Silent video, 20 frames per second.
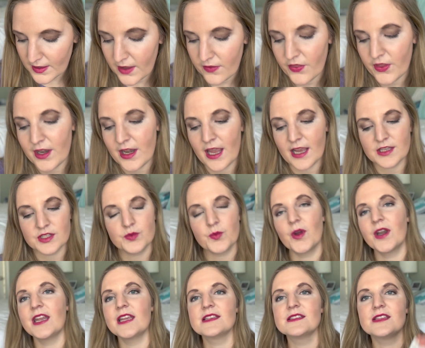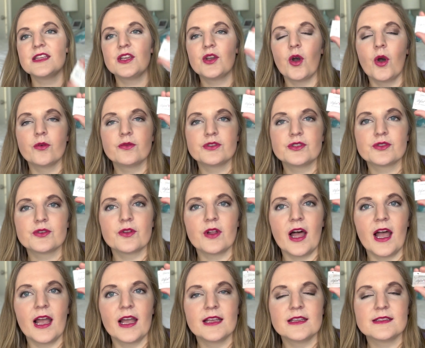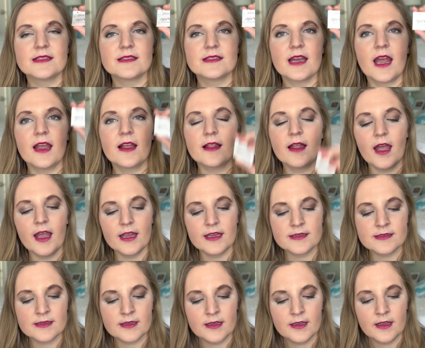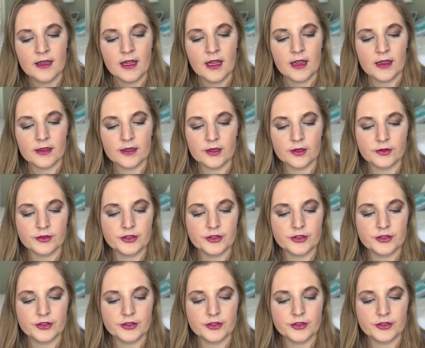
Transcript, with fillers: The next one is the Coastal Eyes Stylized Little